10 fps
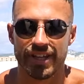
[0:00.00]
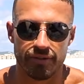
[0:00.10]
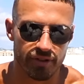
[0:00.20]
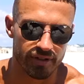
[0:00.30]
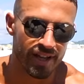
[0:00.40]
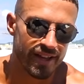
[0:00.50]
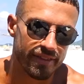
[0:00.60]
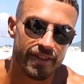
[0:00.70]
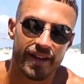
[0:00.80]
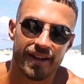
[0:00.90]

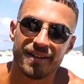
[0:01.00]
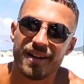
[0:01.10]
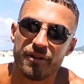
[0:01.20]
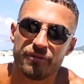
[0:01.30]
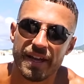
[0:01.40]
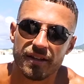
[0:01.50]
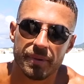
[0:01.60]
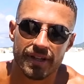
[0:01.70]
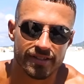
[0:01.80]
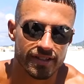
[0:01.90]
given their
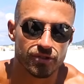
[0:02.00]
availability